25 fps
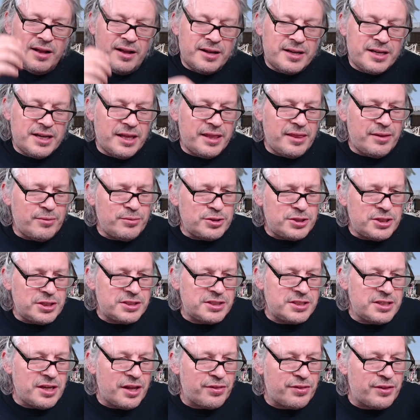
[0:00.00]
Okay, there was
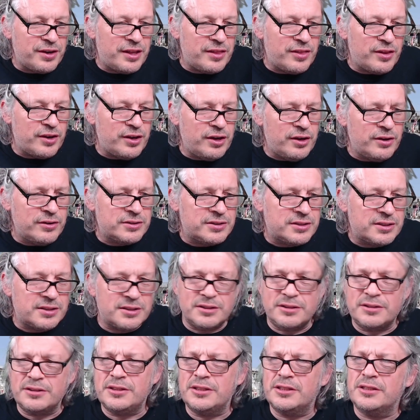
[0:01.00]
just nothing in the news
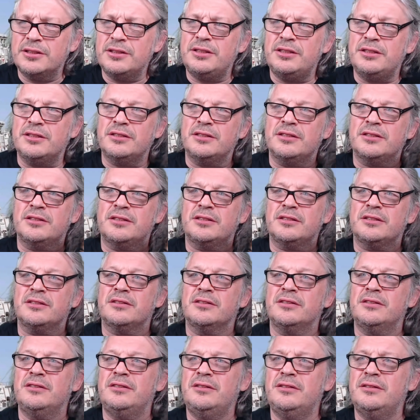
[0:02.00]
today. Oh, you don't have to
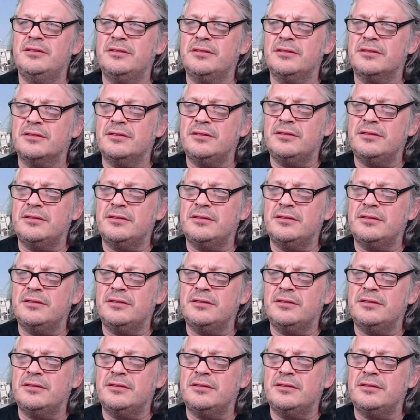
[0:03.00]
have the news,